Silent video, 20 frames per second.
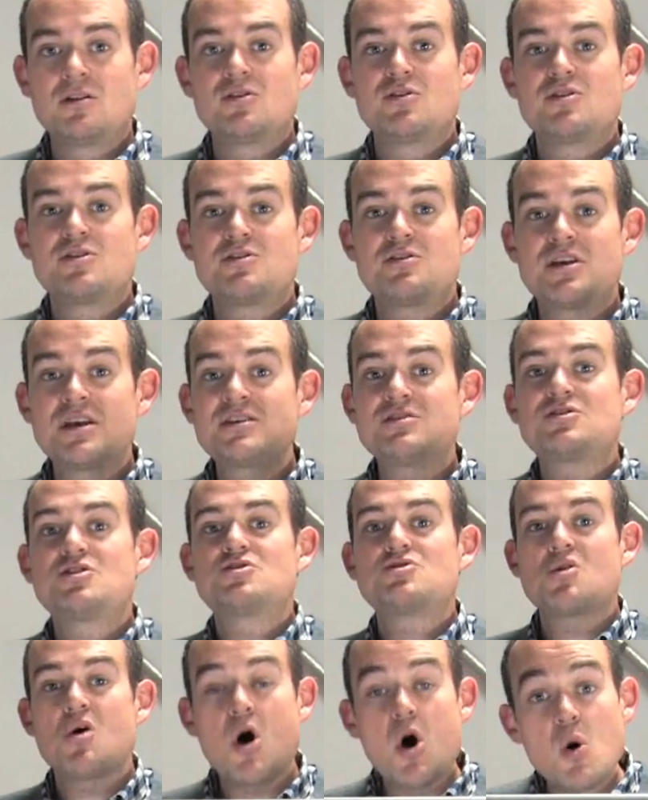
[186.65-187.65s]
the things that
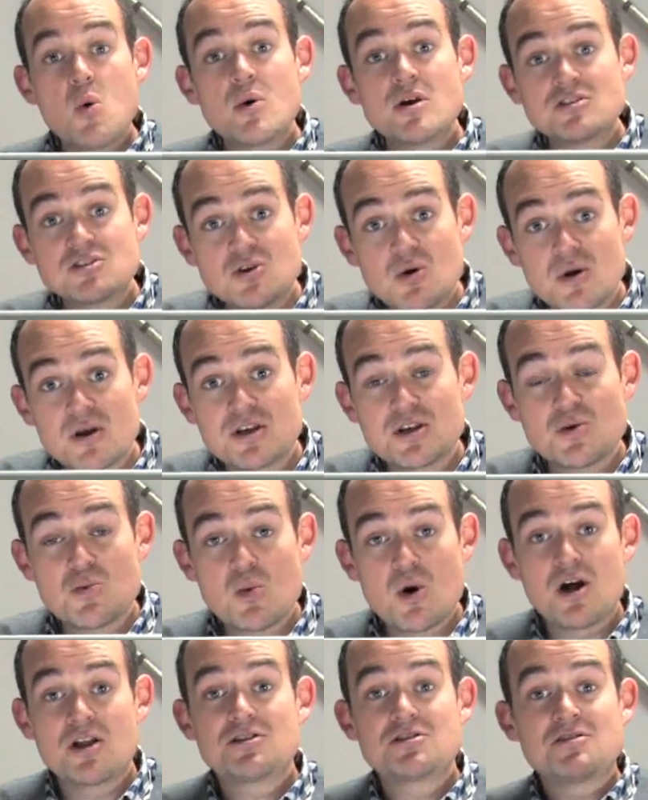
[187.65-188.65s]
you're always going to
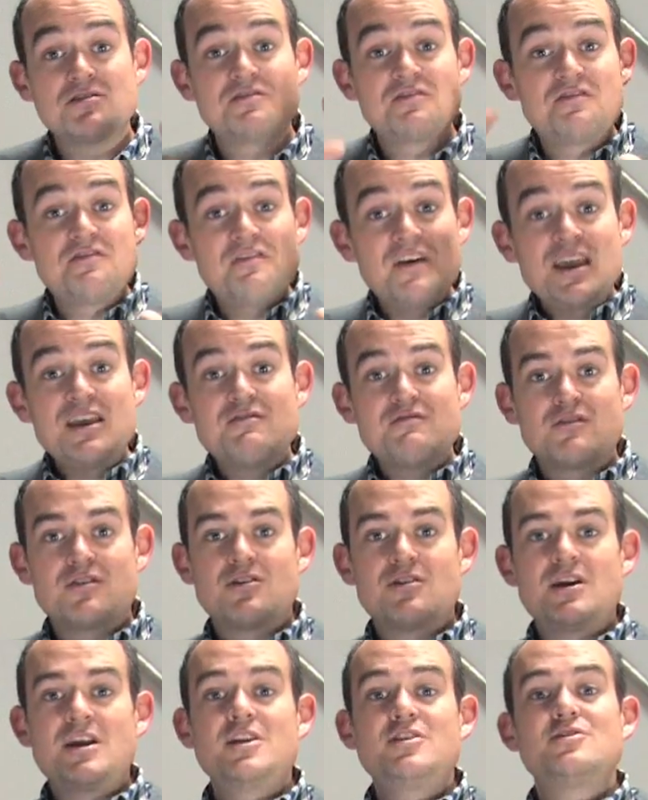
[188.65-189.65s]
want to
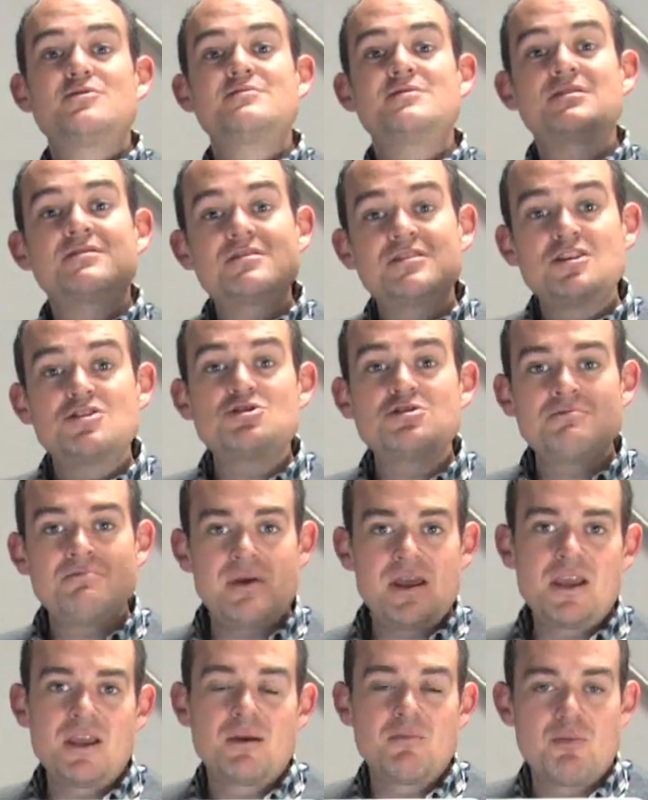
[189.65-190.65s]
favor in your
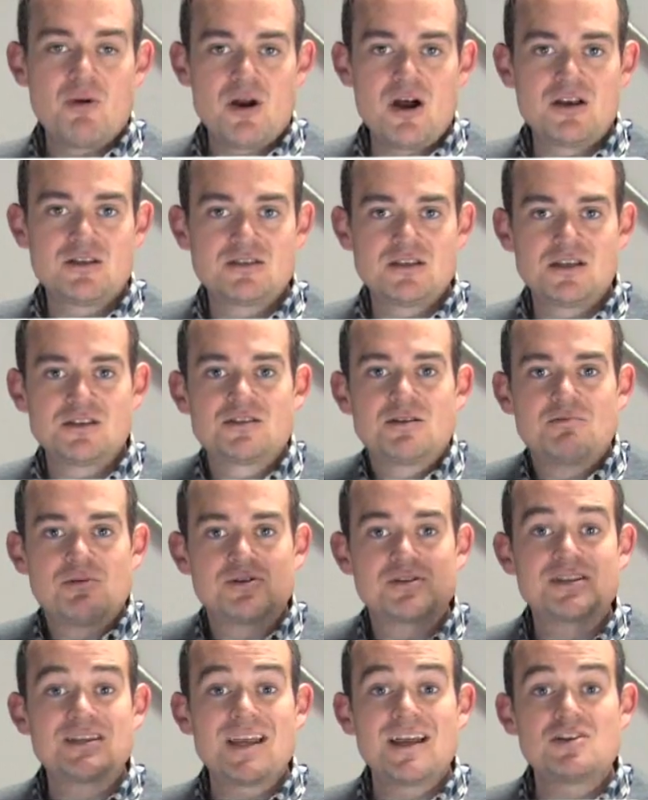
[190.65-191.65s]
decision-making process about
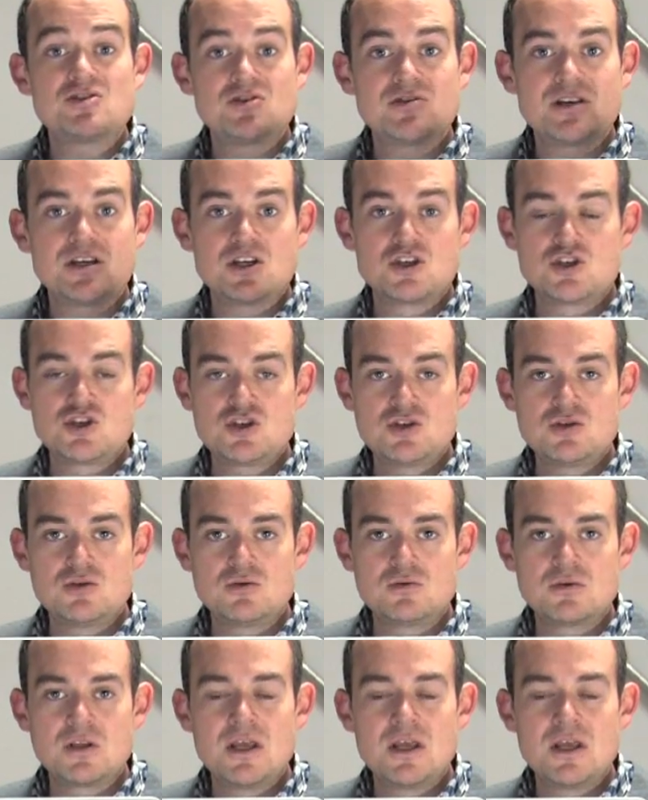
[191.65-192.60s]
scheduling a shoot